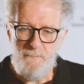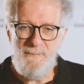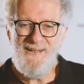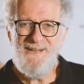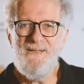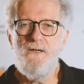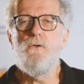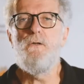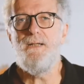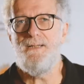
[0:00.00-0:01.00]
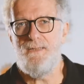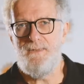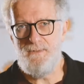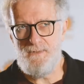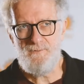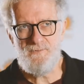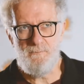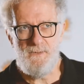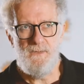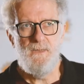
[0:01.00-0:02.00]
mainly online
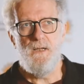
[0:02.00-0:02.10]
assembly.